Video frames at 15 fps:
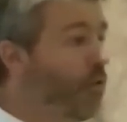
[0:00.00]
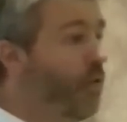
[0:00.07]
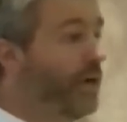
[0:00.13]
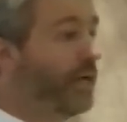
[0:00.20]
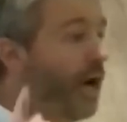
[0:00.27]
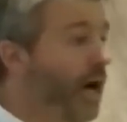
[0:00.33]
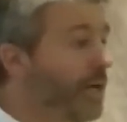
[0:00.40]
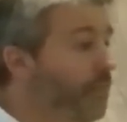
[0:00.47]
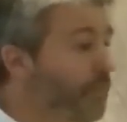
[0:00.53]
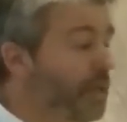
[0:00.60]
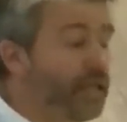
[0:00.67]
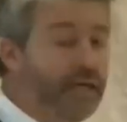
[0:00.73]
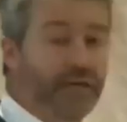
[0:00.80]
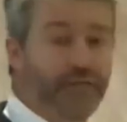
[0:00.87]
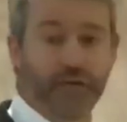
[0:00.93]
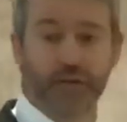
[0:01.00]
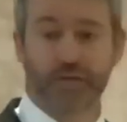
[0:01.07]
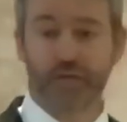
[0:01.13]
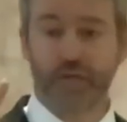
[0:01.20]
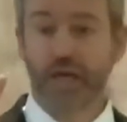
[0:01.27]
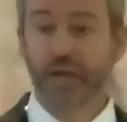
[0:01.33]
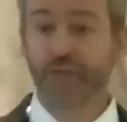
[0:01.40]
When
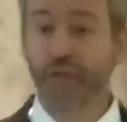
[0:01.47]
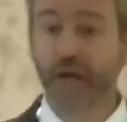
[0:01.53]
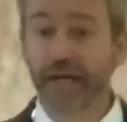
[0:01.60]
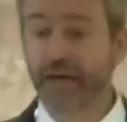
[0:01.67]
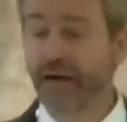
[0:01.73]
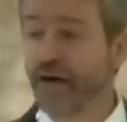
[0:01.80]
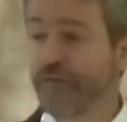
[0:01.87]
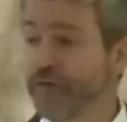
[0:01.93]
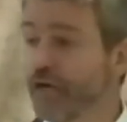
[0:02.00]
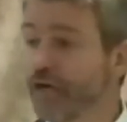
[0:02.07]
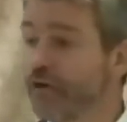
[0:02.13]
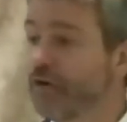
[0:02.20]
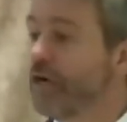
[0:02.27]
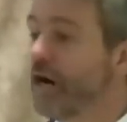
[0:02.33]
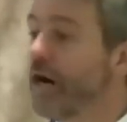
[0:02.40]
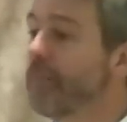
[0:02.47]
unbelievers think of you,